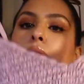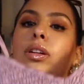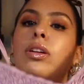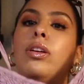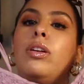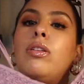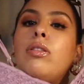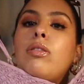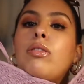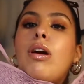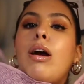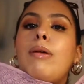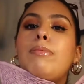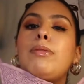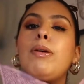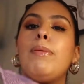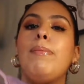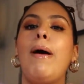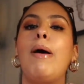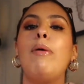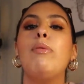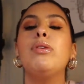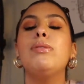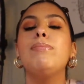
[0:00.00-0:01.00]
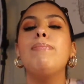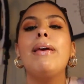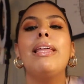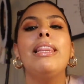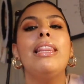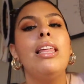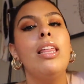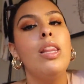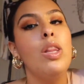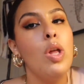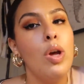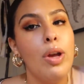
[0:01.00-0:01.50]
little crop top. I was
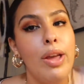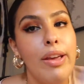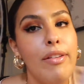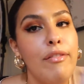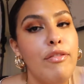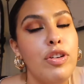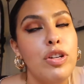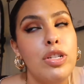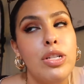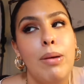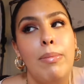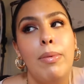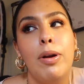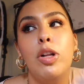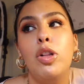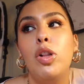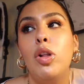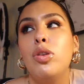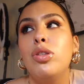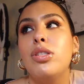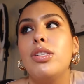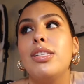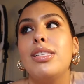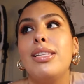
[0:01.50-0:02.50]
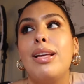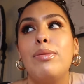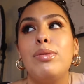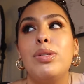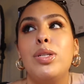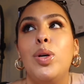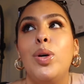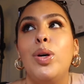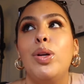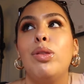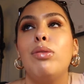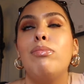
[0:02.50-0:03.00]
mainly looking for summer clothes because I was
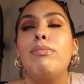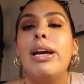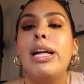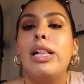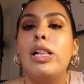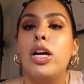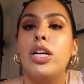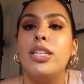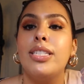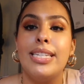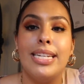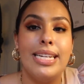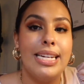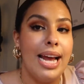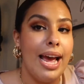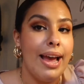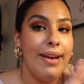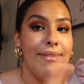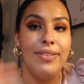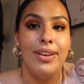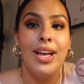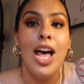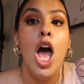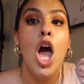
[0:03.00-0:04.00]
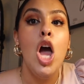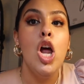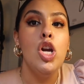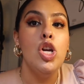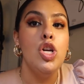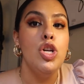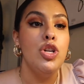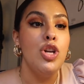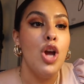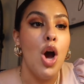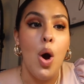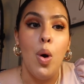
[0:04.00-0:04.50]
going through my closet and I have
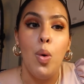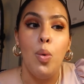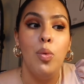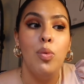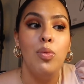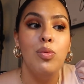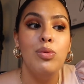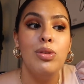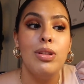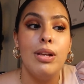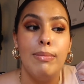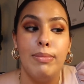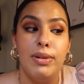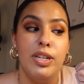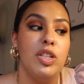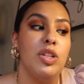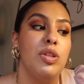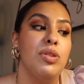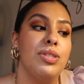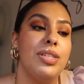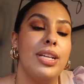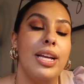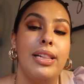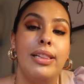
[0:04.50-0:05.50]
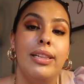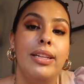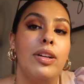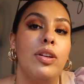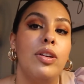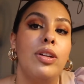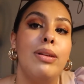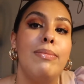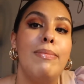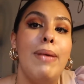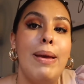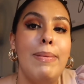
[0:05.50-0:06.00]
no summer clothes. Like
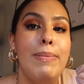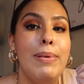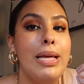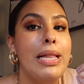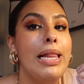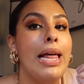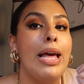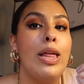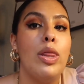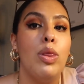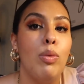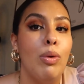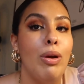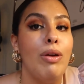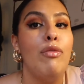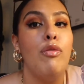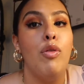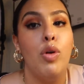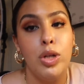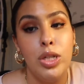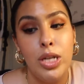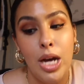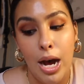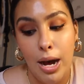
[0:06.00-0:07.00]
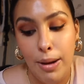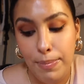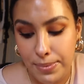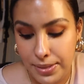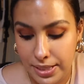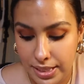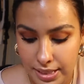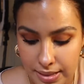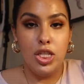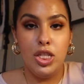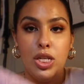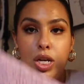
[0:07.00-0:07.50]
literally maybe like 3 or 4 tops.
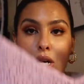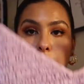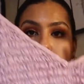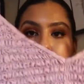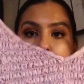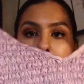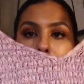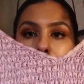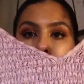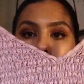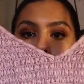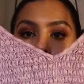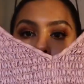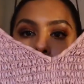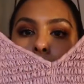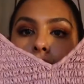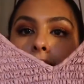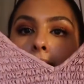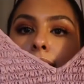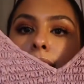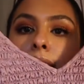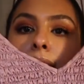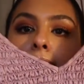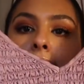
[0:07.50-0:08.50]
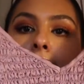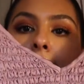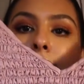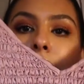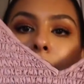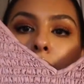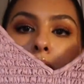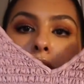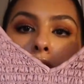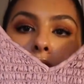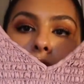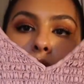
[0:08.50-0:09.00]
So I got this
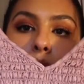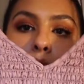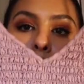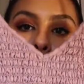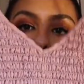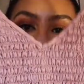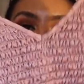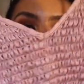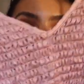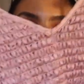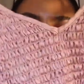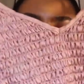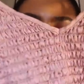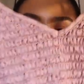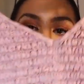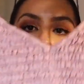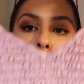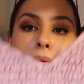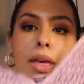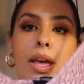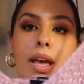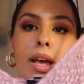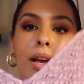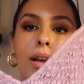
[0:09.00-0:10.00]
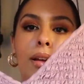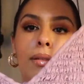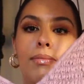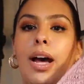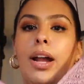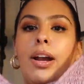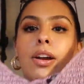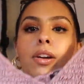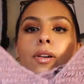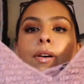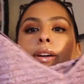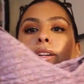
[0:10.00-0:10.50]
little crop top thing. I
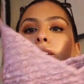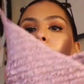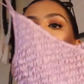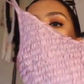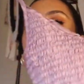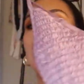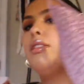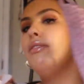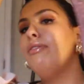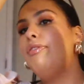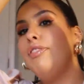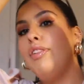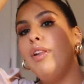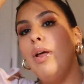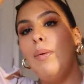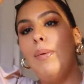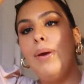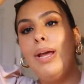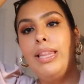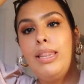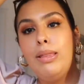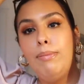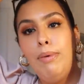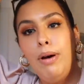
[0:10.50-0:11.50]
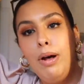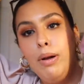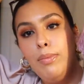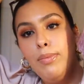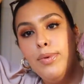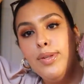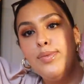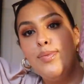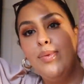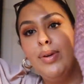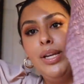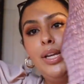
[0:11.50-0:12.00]
don't know. I just thought the flowy at the bottom
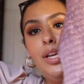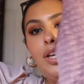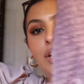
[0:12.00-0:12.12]
was really